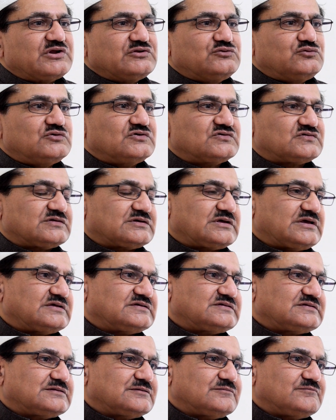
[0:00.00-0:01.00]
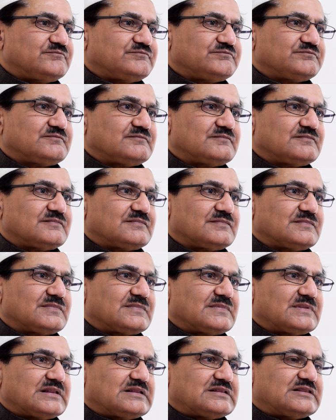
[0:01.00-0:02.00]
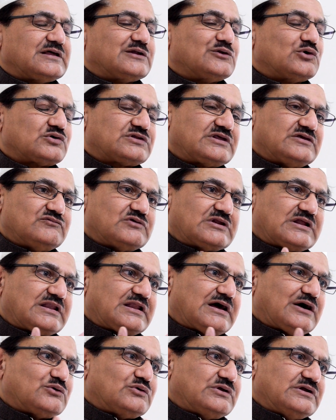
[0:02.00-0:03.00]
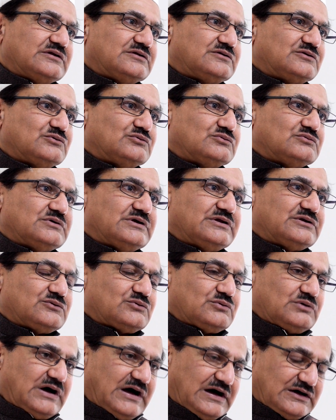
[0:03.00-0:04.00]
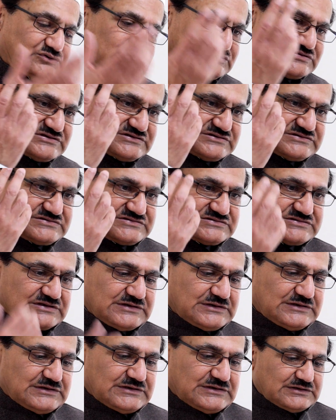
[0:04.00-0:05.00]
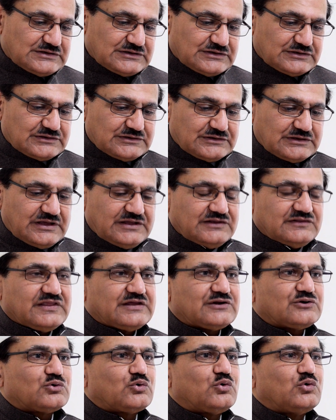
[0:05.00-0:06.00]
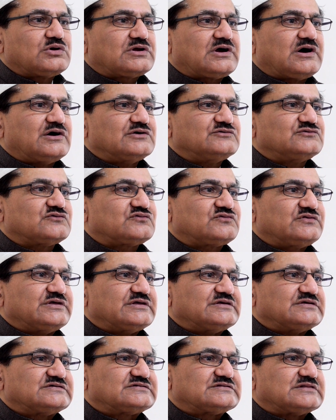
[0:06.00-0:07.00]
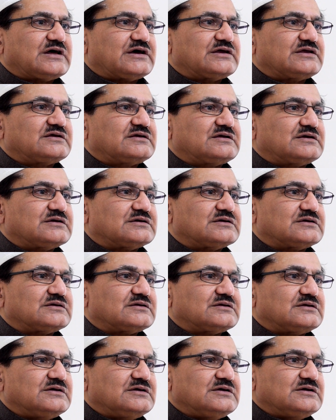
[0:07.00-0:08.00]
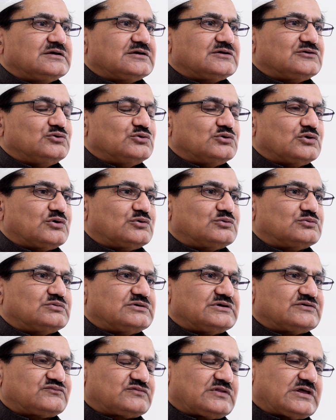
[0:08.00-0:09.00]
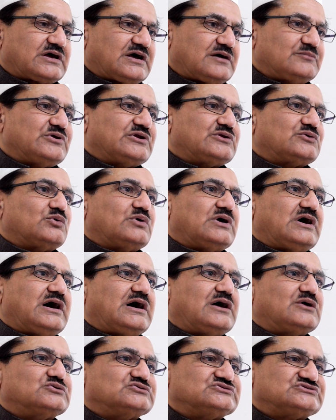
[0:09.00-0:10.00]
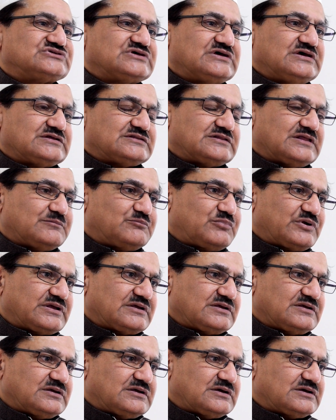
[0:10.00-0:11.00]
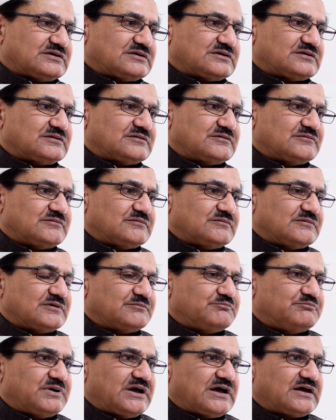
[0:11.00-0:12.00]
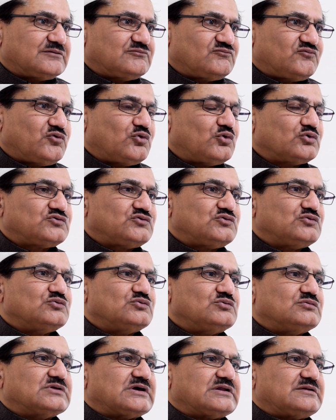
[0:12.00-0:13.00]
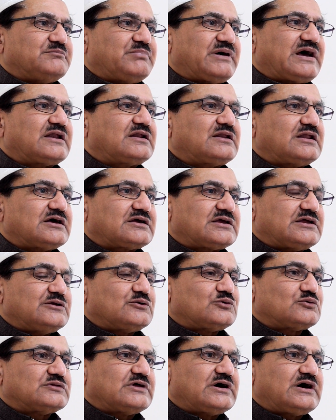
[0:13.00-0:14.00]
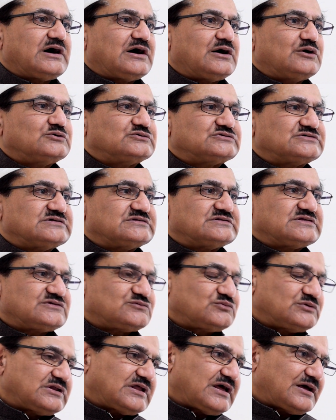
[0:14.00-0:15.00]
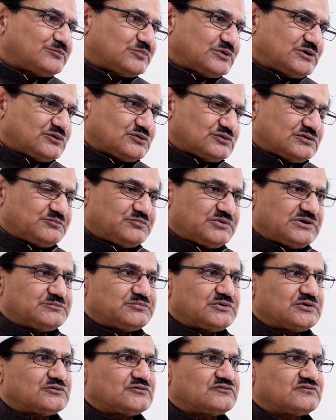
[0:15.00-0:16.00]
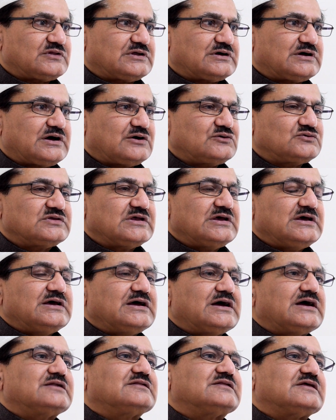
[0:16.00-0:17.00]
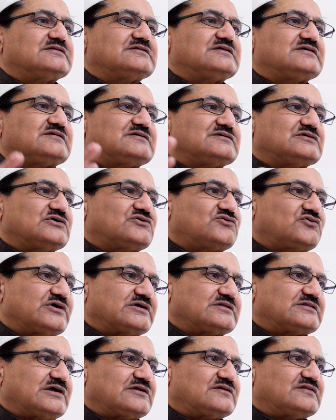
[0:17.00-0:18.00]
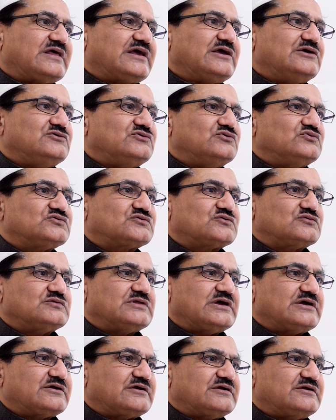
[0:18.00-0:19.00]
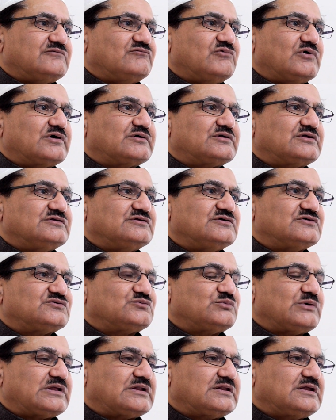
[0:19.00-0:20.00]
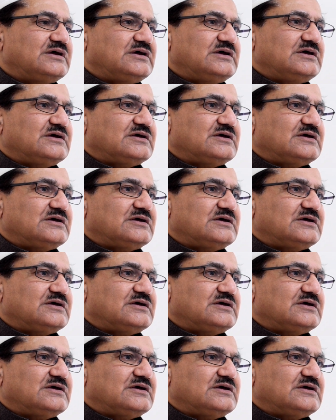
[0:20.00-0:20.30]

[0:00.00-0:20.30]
prejudice against them? They are not even allowed into houses. And there are all kinds of things like, if they come into a house, they bring bad fortune and bad luck into the house, and this will happen to the people of the house. And this is a trick that they use to their advantage as well.